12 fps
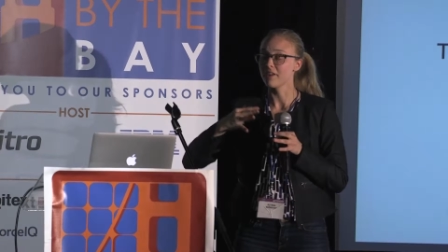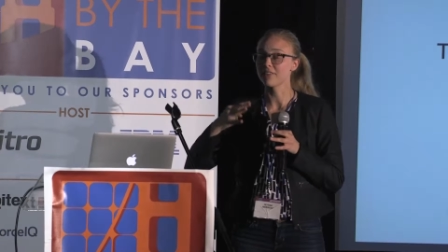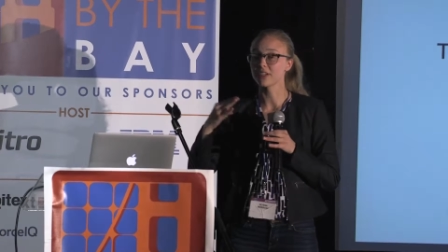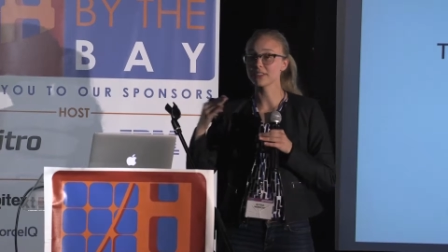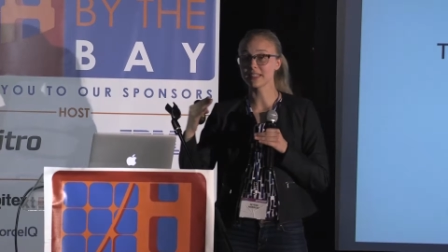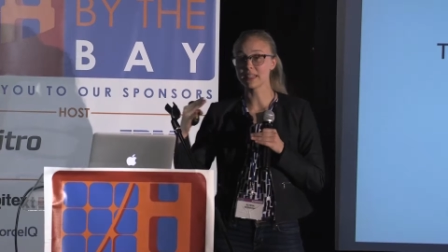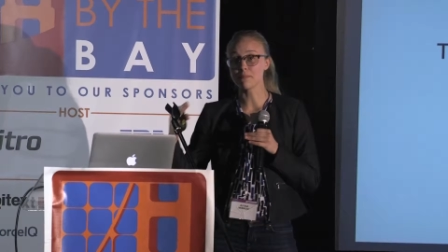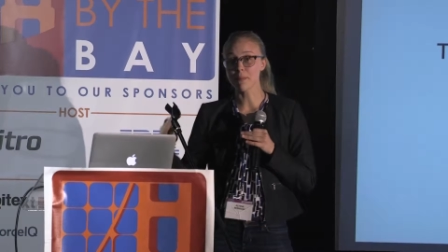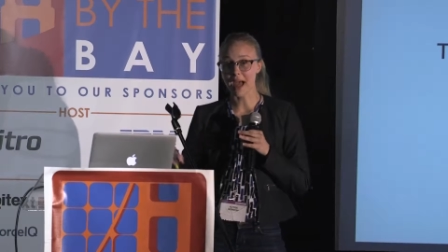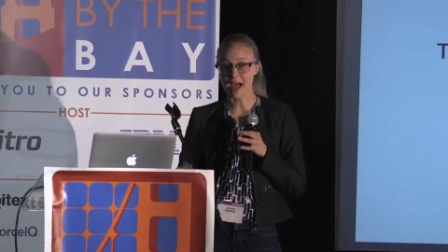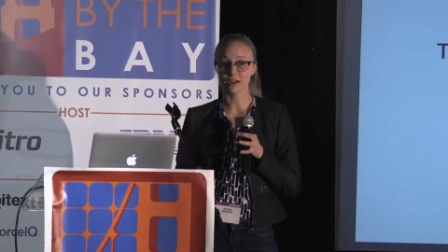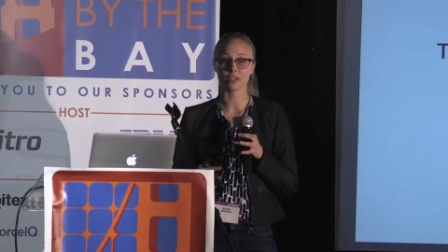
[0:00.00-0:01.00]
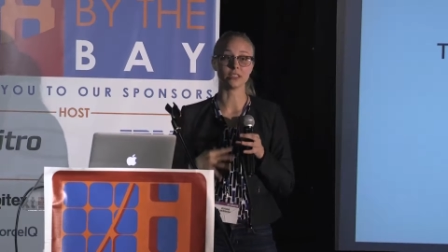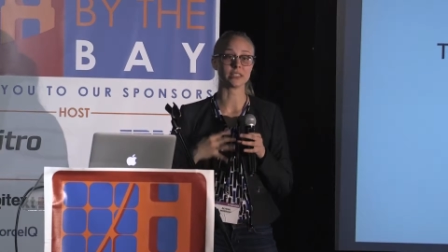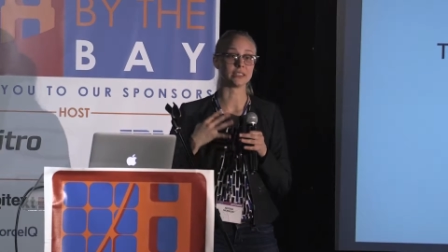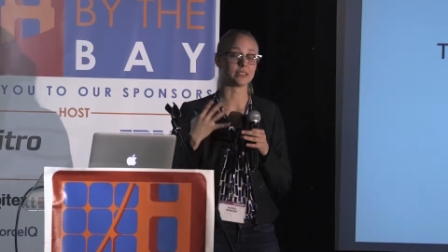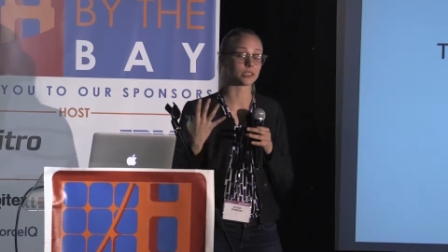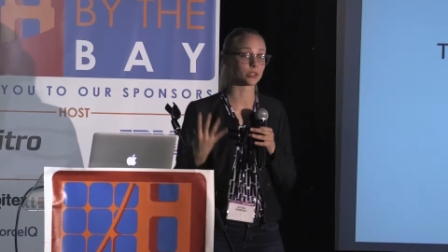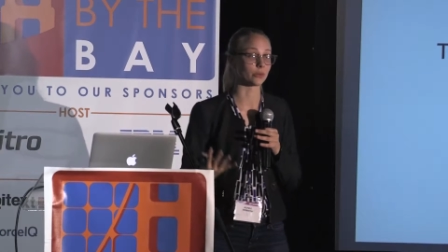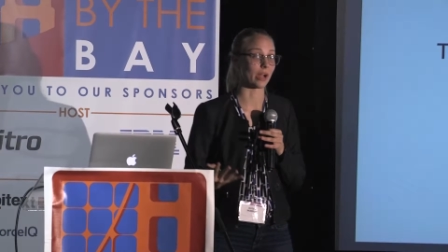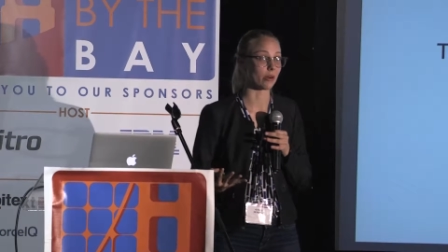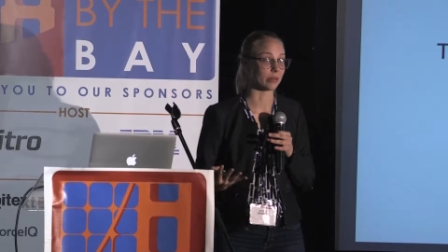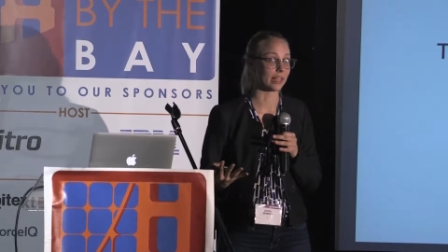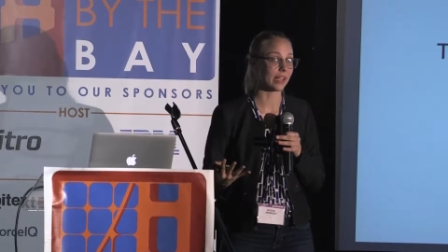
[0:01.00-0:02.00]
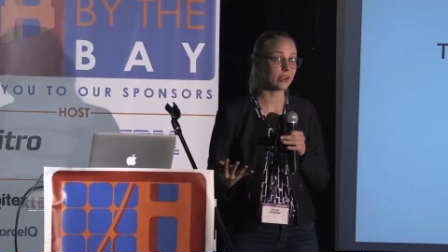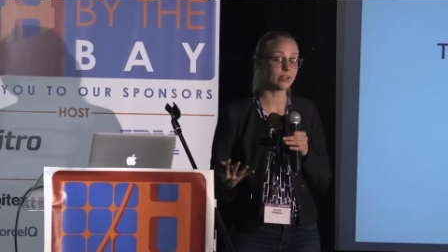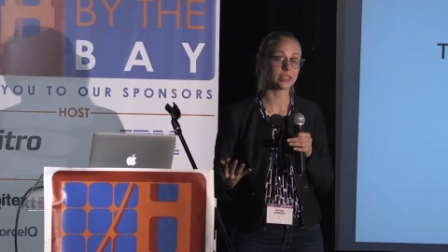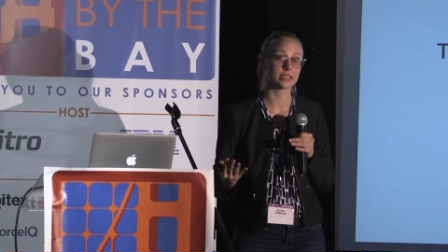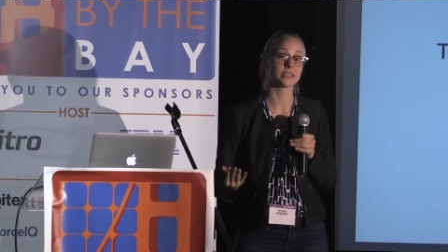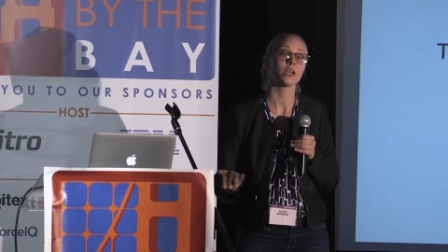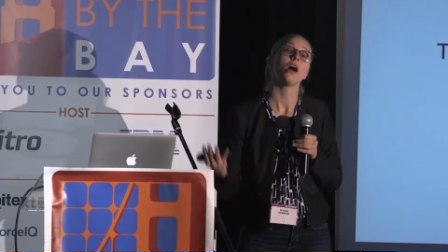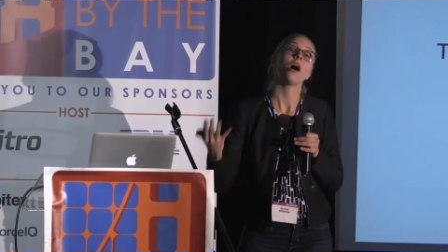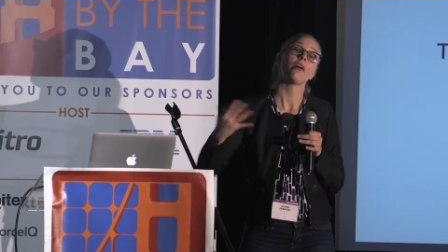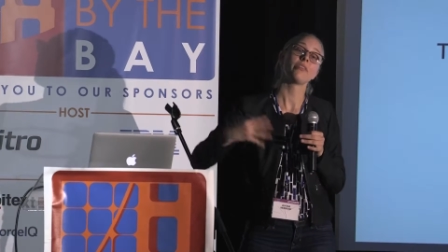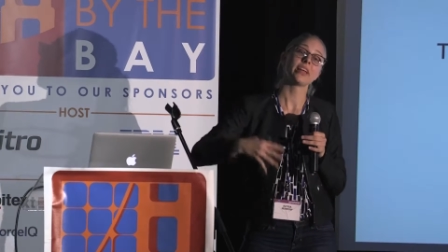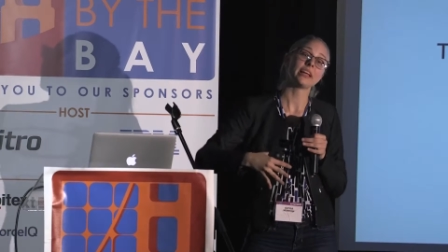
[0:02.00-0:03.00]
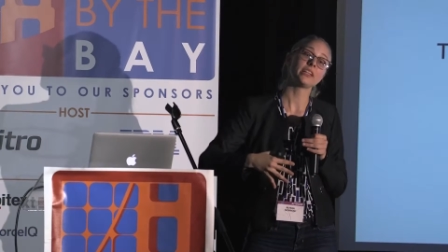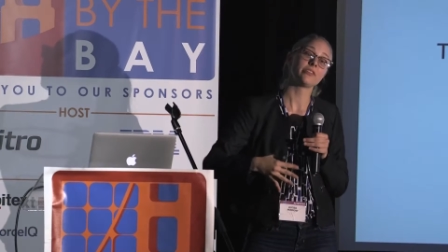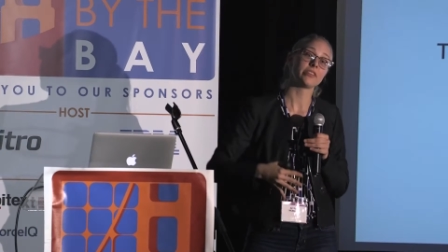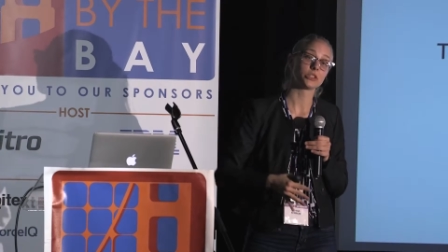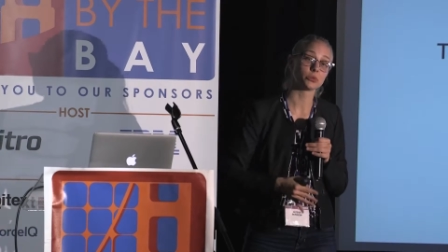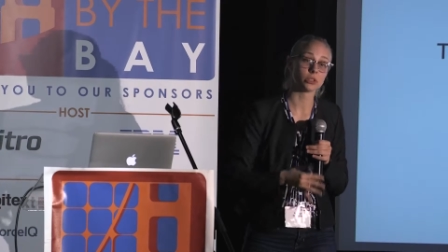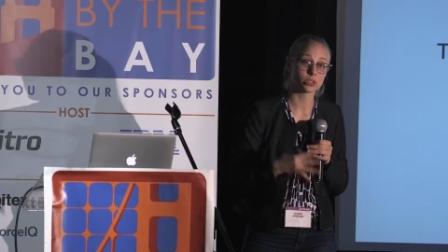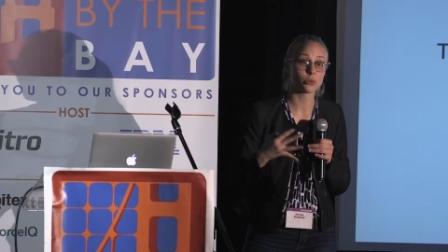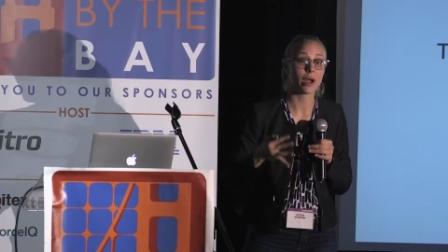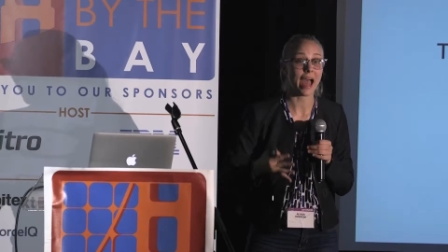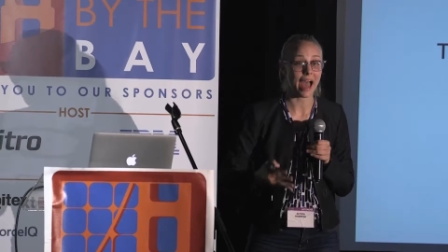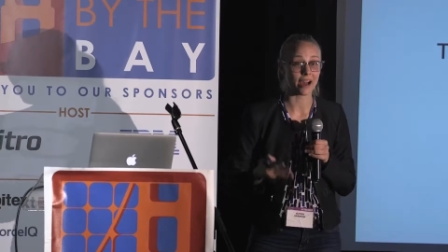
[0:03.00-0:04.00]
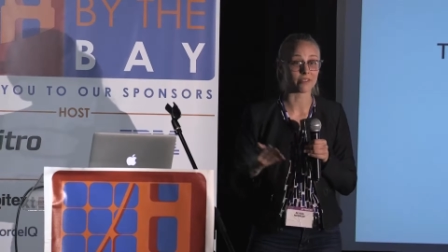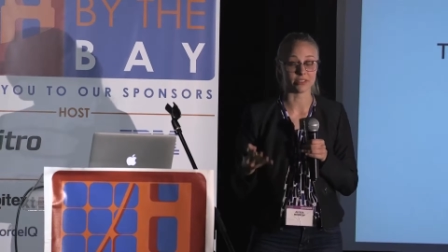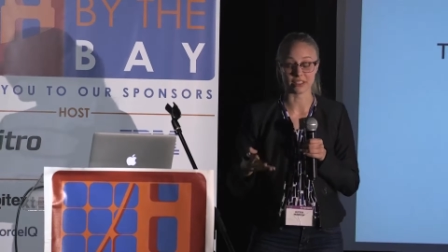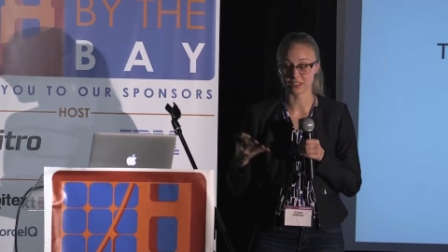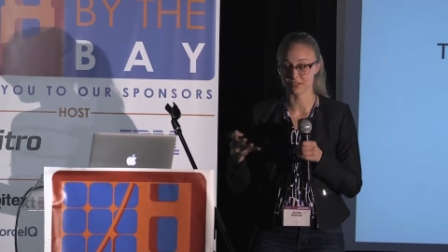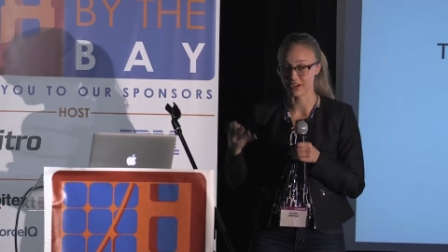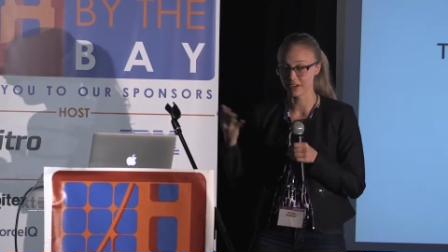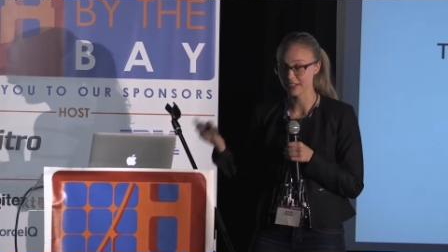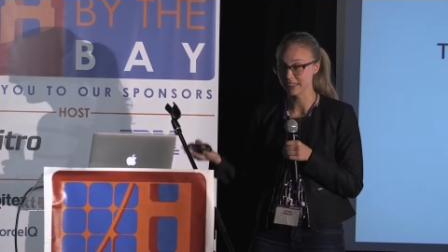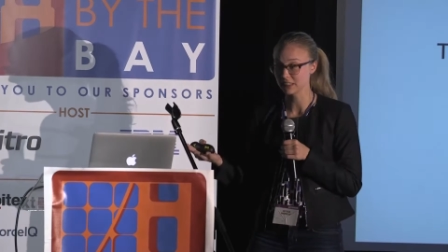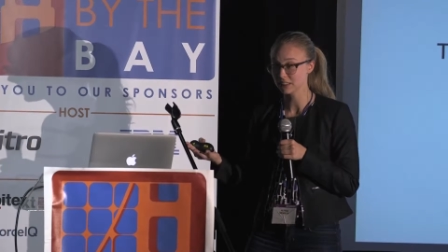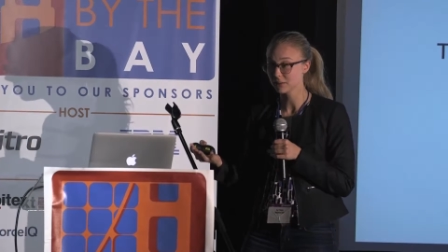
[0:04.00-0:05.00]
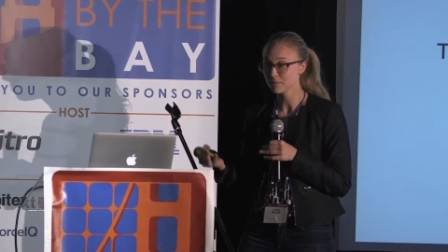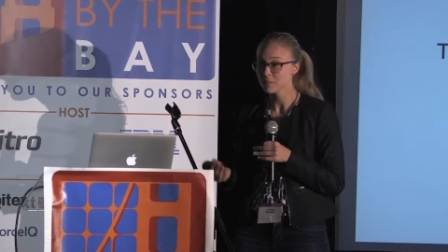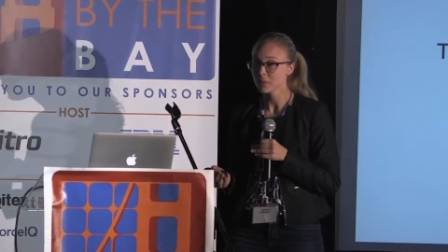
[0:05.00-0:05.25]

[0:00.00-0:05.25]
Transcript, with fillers: if there's any patterns in the surrounding areas of the individuals who have this variant.